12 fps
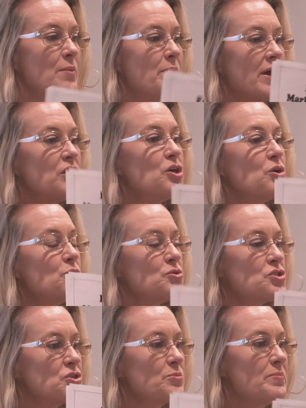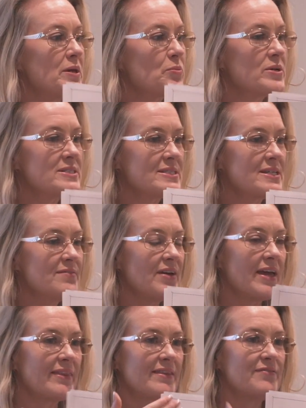But you should be
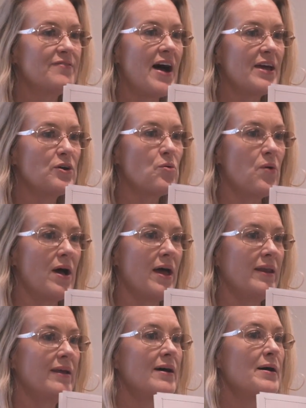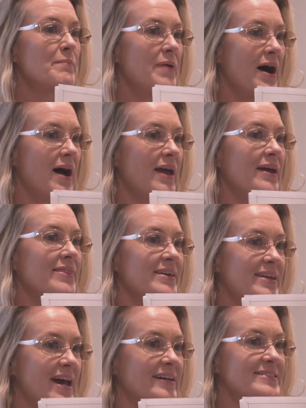receiving the final one by the
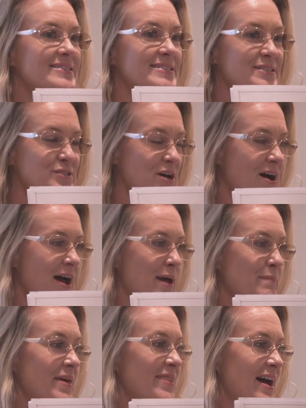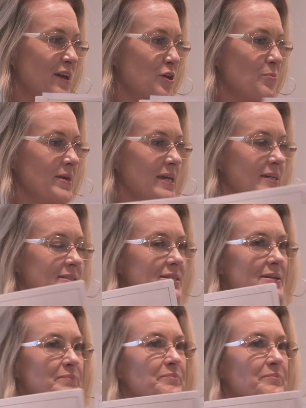next time that you meet.